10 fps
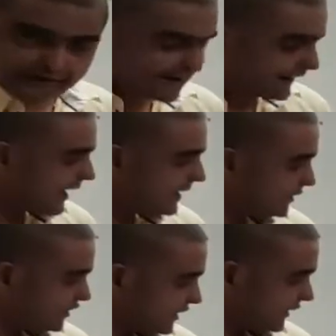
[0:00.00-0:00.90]
in the
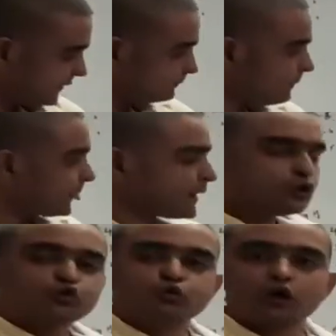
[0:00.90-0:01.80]
academic setting,
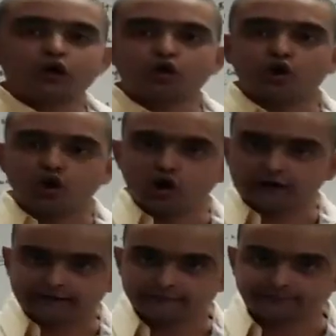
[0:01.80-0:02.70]
you are
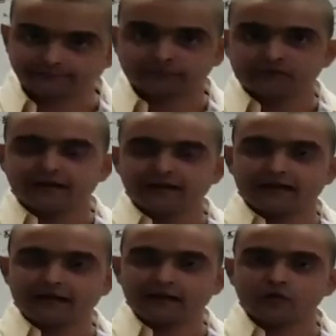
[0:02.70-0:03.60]
not
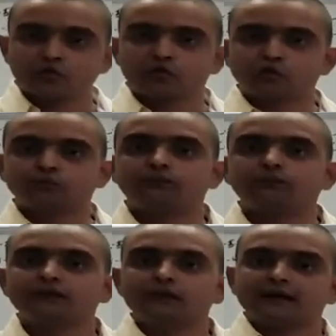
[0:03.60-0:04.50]
allowed to
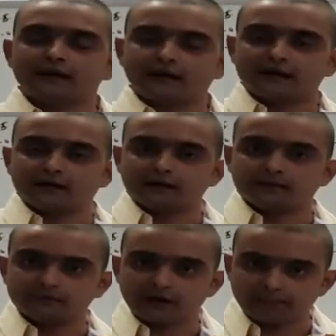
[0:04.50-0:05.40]

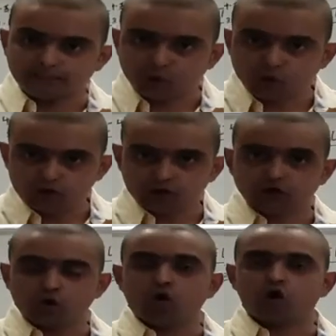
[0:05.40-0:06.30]
report
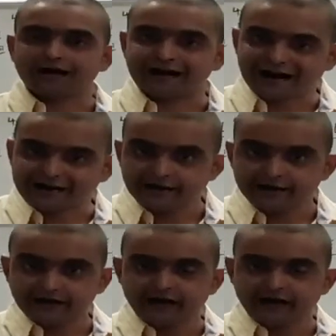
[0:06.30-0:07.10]
or write